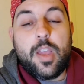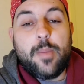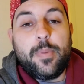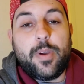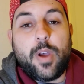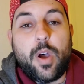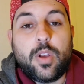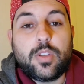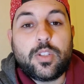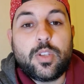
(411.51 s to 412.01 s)

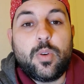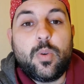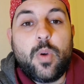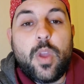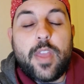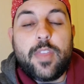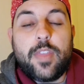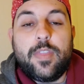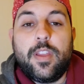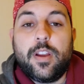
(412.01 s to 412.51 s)
But also
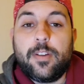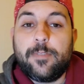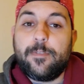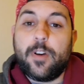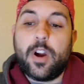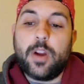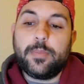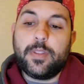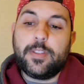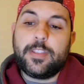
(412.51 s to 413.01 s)
their
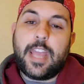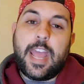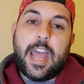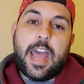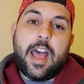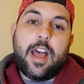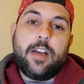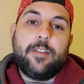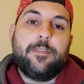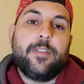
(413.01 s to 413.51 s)
farm that they
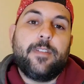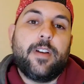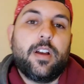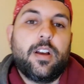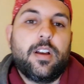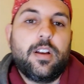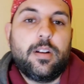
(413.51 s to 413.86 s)
have,